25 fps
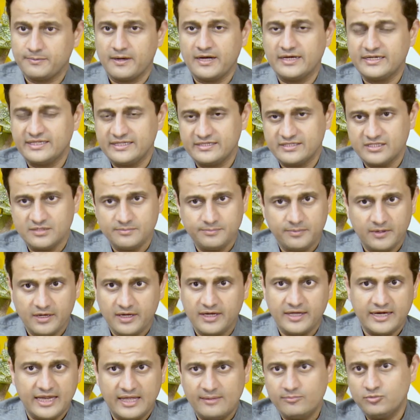Party is in
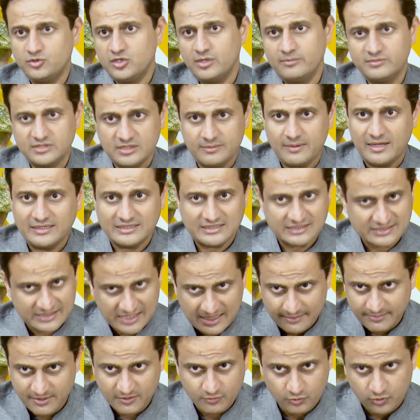power, MQM,
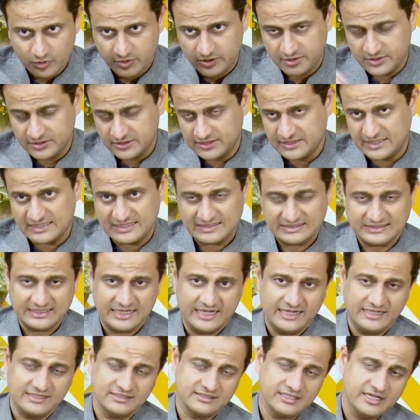Jamaat-i-Islami would
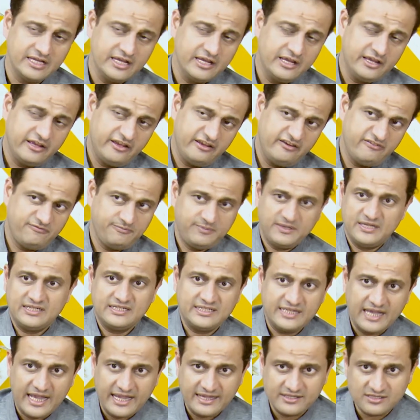criticize. If
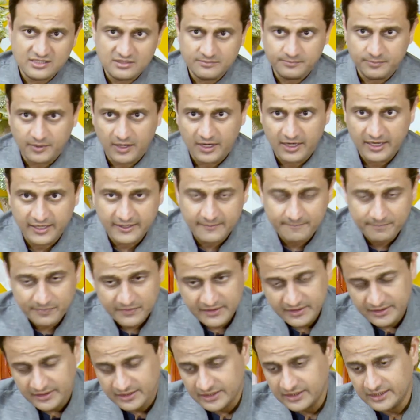PTI is in power,
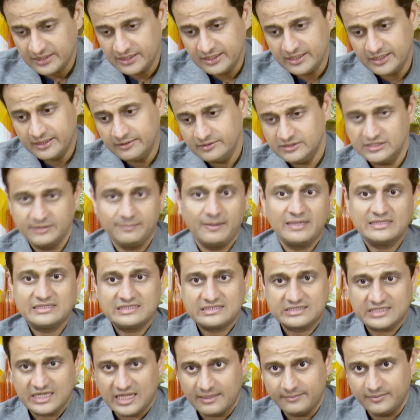
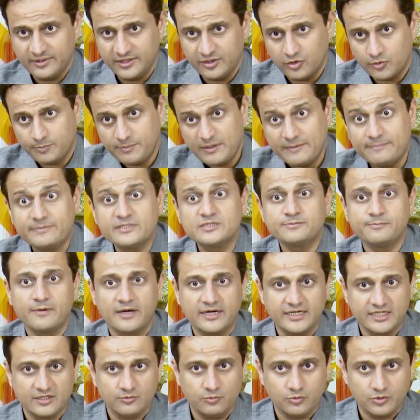Jamaat-i-Islami or People's
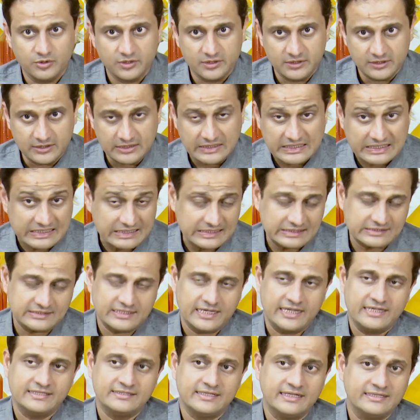Party would
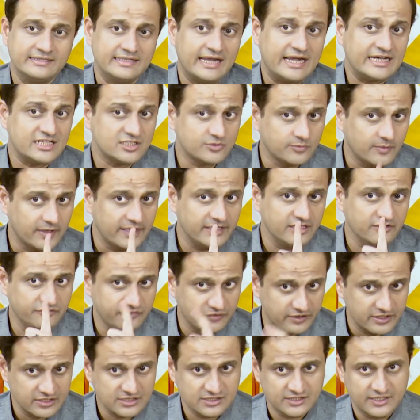criticize. And that's why the
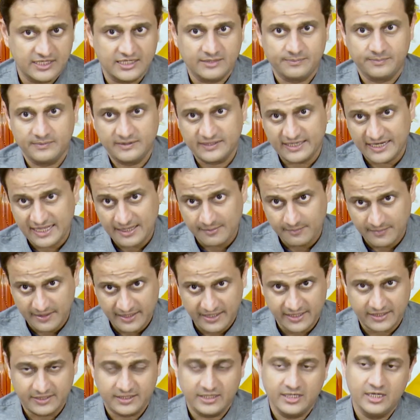first statement that I
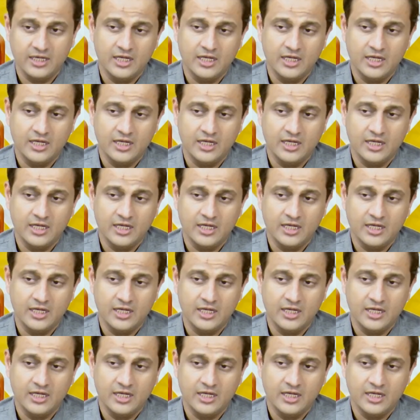made